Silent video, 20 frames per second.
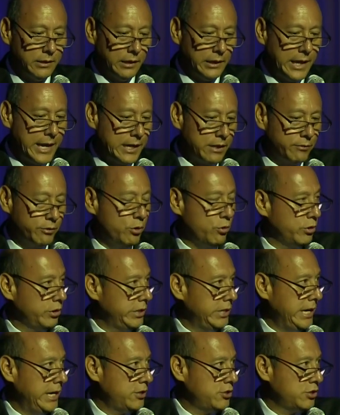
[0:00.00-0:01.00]
The lack of
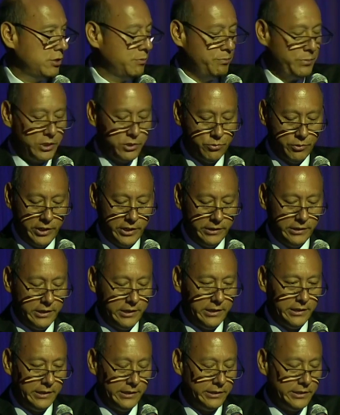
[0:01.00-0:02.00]
coordination between
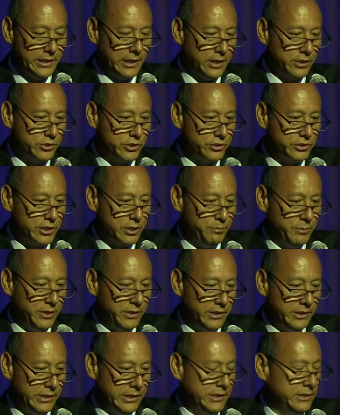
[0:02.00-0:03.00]
the intelligence
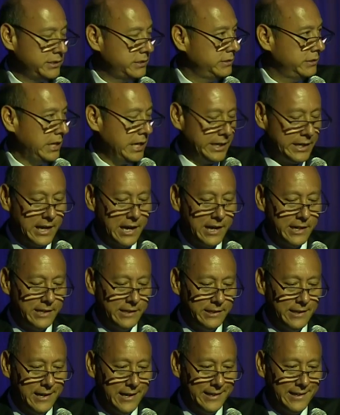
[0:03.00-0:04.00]
communities. I got
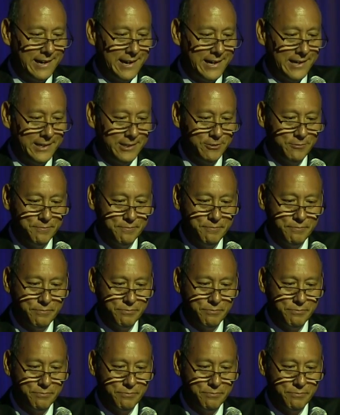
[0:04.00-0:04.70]
it, I got it,